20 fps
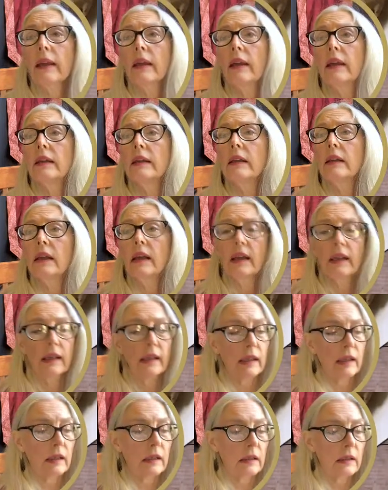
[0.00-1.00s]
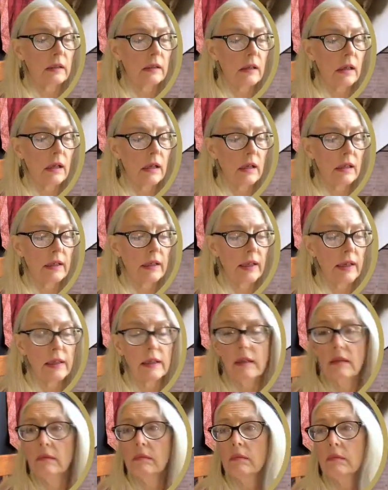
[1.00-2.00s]
in and
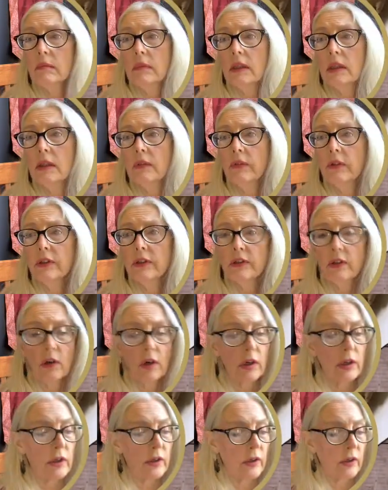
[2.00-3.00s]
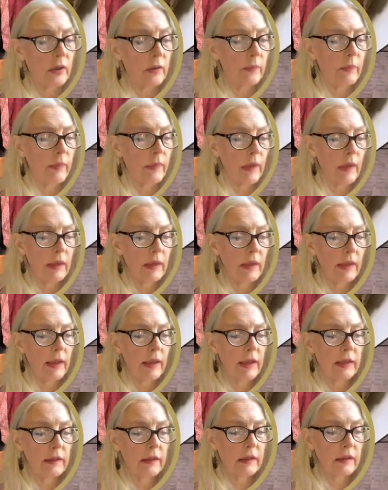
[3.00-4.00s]
get even darker
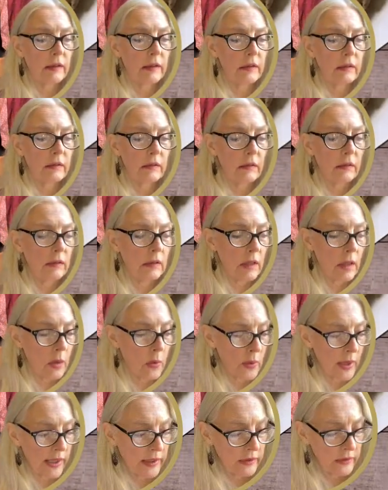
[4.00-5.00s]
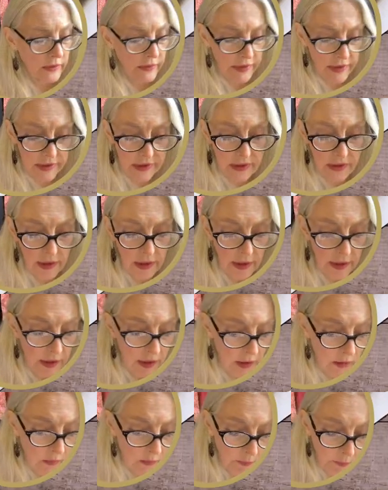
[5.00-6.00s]
at the low end of the scale.